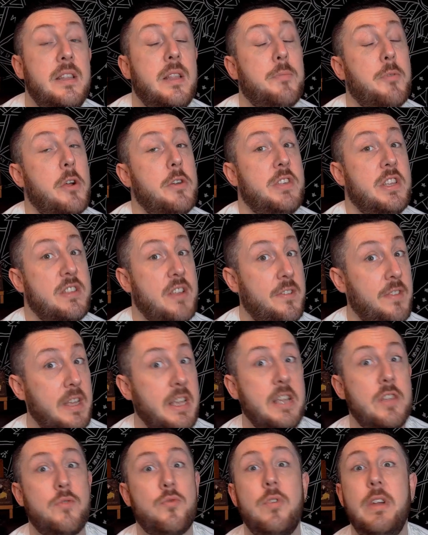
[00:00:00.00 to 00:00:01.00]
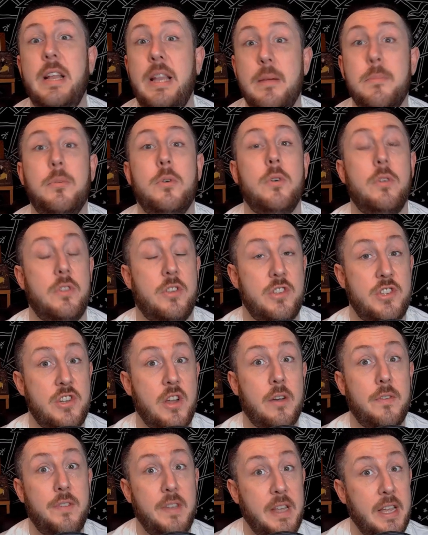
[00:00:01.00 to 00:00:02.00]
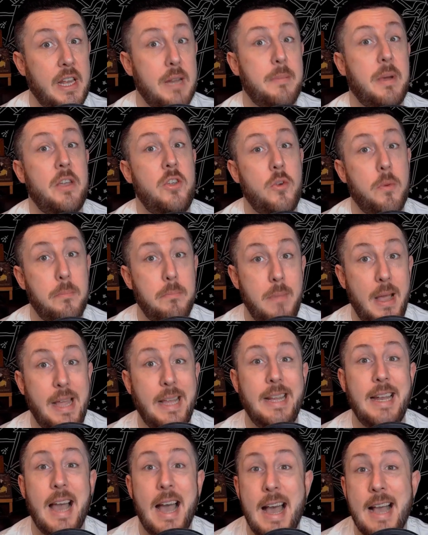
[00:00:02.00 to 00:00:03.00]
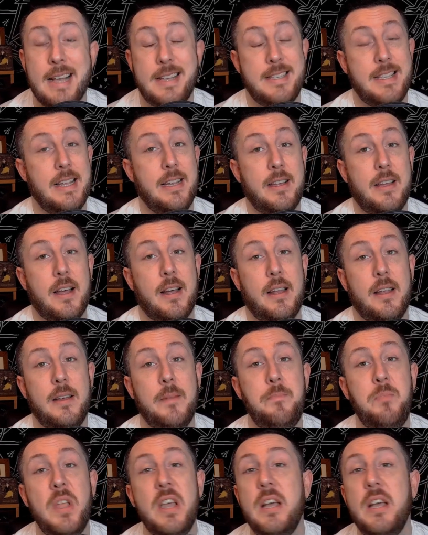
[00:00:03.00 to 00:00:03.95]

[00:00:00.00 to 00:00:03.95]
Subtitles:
in the process, I think it's really important to start thinking about your main accent colour.